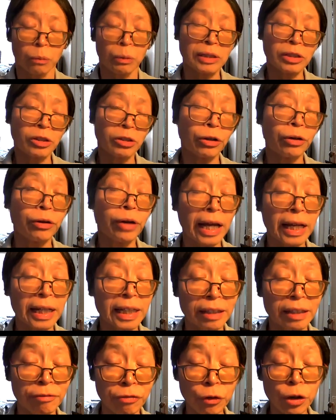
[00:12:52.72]
Was there
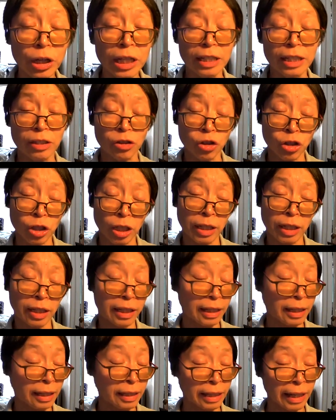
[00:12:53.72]
any footage
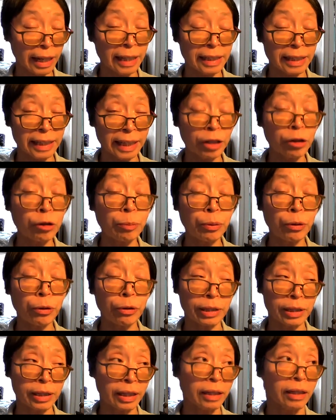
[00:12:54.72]
at the
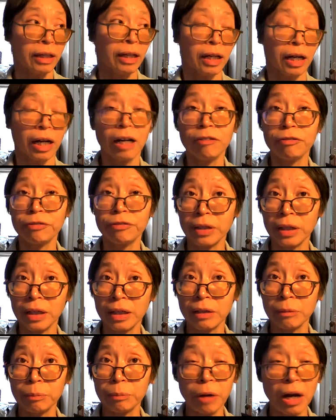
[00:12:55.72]
airport of
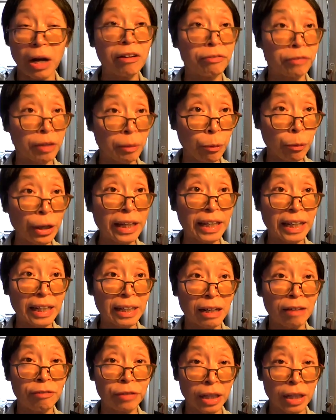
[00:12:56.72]
the
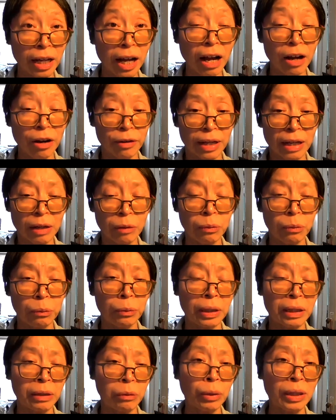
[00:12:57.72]
break-in of the car and
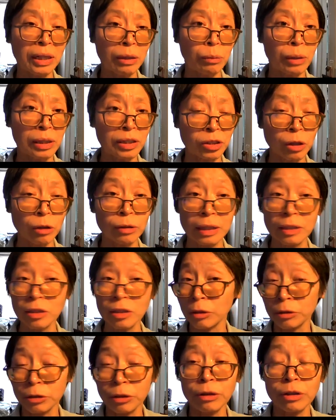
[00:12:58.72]
when it was stolen?
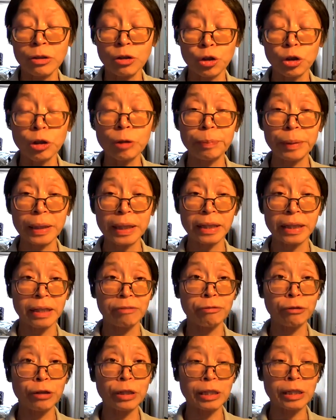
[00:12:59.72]
So there should be
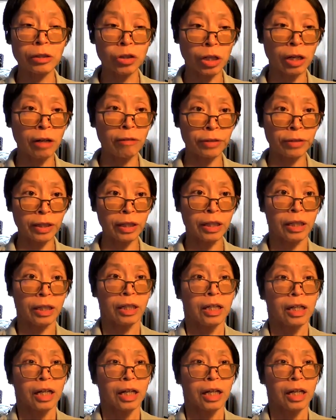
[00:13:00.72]
a footage of the